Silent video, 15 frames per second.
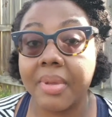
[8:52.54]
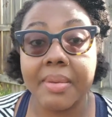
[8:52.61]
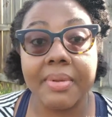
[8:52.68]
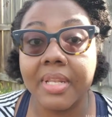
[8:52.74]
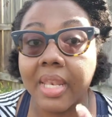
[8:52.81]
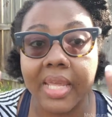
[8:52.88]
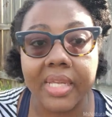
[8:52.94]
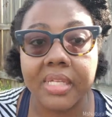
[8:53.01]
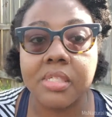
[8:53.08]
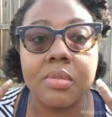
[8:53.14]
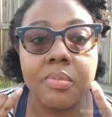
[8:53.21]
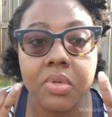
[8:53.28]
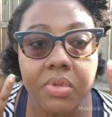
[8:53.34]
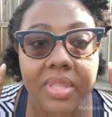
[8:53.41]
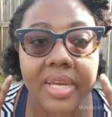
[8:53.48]
maybe like
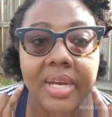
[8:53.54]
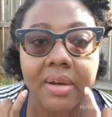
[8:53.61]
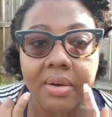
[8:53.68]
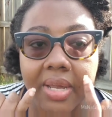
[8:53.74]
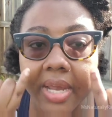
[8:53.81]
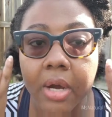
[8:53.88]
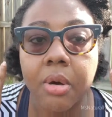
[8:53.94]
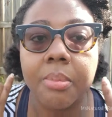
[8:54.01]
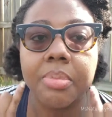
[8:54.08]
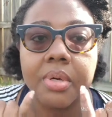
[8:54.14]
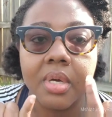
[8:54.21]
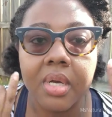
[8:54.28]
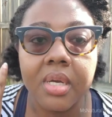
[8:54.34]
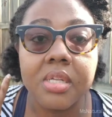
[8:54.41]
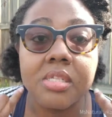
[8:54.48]
help
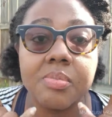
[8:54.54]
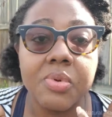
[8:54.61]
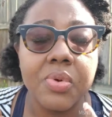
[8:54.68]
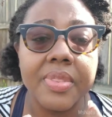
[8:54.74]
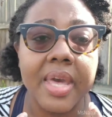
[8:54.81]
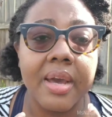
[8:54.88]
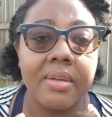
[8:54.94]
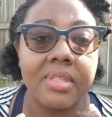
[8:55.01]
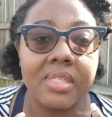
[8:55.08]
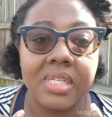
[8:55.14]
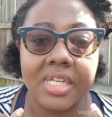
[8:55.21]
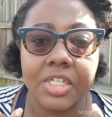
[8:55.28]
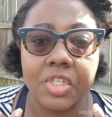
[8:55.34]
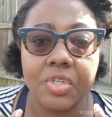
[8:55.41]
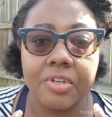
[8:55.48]
smooth out
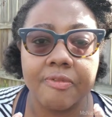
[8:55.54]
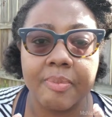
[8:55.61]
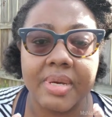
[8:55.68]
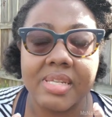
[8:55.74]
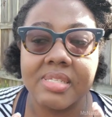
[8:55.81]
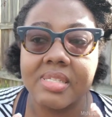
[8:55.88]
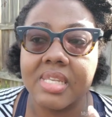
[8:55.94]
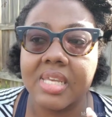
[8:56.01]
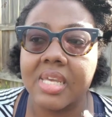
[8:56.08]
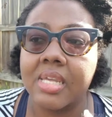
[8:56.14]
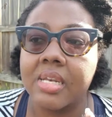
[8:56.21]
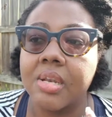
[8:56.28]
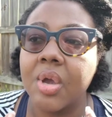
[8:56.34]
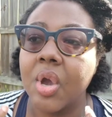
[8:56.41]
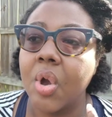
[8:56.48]
the texture of my
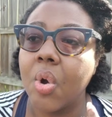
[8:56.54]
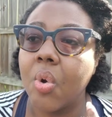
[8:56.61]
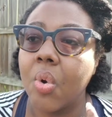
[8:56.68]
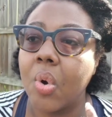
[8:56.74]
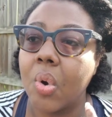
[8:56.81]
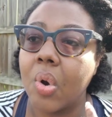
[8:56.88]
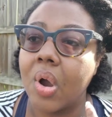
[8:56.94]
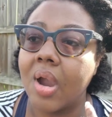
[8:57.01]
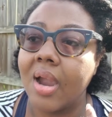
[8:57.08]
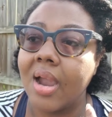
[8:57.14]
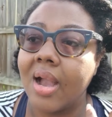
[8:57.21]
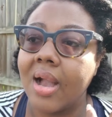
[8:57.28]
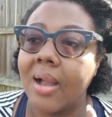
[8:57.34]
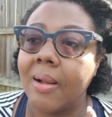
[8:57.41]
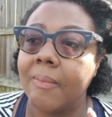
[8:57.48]
skin, or